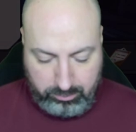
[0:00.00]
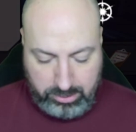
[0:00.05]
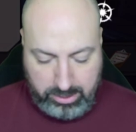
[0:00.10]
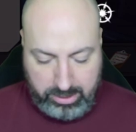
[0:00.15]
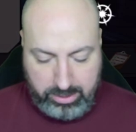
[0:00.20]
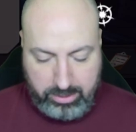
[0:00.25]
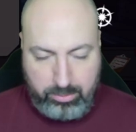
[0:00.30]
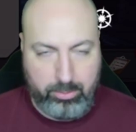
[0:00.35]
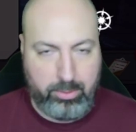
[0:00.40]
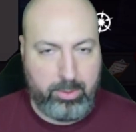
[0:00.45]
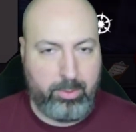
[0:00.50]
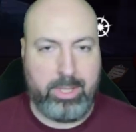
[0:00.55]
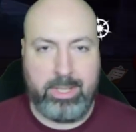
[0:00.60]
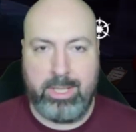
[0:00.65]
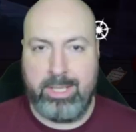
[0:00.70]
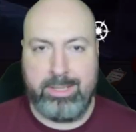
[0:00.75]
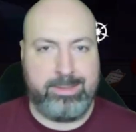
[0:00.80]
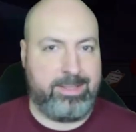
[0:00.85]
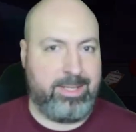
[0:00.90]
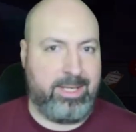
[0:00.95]
Uh, we want
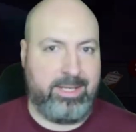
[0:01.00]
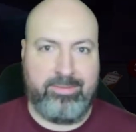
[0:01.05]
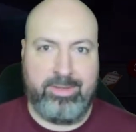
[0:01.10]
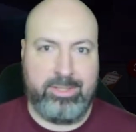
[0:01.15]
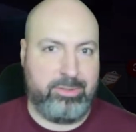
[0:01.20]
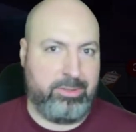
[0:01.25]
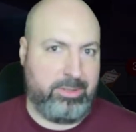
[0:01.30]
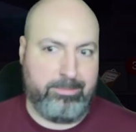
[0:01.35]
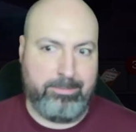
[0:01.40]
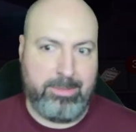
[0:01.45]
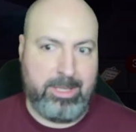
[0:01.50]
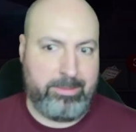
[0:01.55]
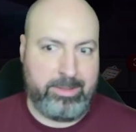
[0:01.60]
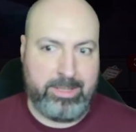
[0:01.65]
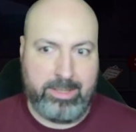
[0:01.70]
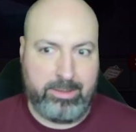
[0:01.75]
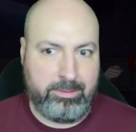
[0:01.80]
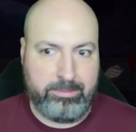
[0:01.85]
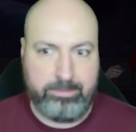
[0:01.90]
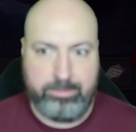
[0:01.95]
Onslaught eventually. Maybe
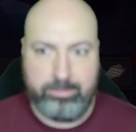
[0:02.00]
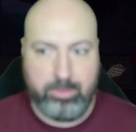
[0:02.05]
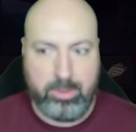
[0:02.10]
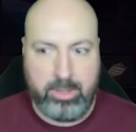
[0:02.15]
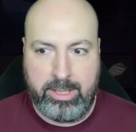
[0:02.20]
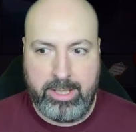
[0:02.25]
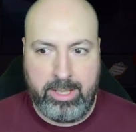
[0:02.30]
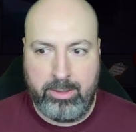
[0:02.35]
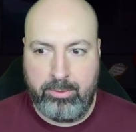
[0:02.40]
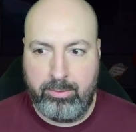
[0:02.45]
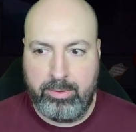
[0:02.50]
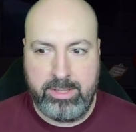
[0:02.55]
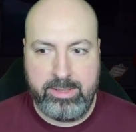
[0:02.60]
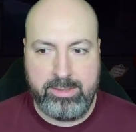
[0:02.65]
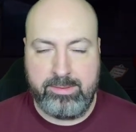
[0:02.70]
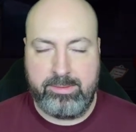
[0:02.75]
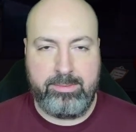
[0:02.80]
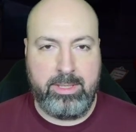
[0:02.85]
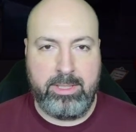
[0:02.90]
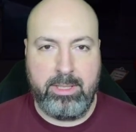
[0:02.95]
that'll work out when
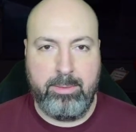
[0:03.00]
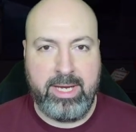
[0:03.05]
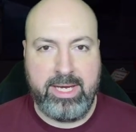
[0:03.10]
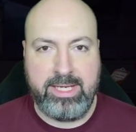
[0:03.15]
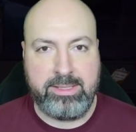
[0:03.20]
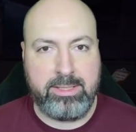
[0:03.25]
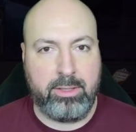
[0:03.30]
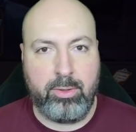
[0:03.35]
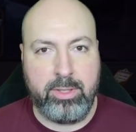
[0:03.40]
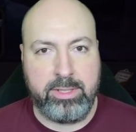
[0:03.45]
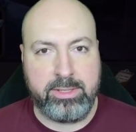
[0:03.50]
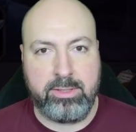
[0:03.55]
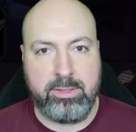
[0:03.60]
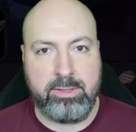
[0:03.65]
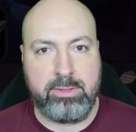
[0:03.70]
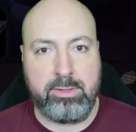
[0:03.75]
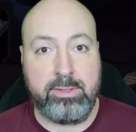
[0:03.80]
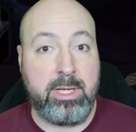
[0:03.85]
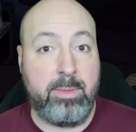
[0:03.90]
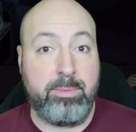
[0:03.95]
he's in the basic
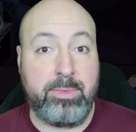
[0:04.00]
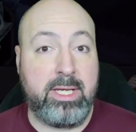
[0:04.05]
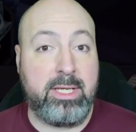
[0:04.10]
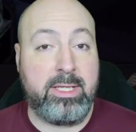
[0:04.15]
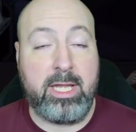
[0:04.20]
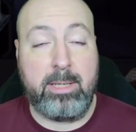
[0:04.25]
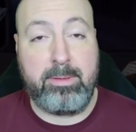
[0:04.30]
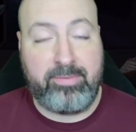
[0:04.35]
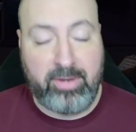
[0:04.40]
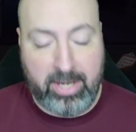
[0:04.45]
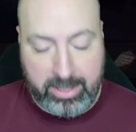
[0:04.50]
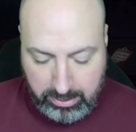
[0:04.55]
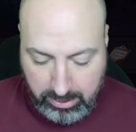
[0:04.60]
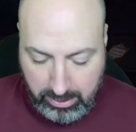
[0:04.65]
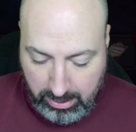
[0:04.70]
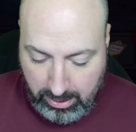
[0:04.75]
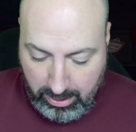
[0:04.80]
crystals or something. That'll be fine.